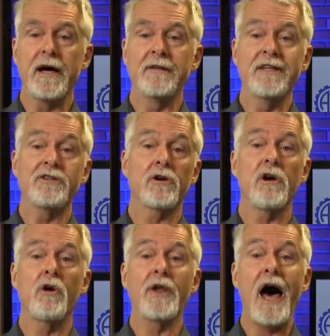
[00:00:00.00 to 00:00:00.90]
These are
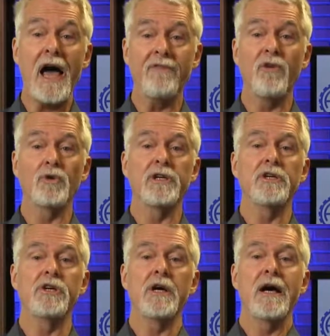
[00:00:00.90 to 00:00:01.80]
called
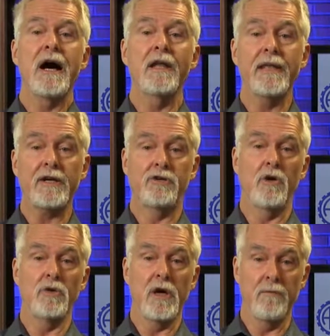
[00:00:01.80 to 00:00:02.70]
high-voltage
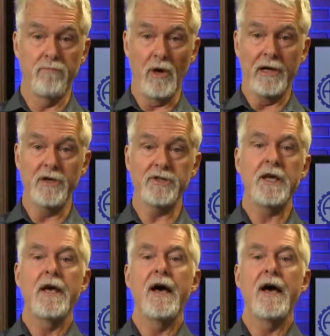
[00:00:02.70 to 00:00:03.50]
electrode boilers.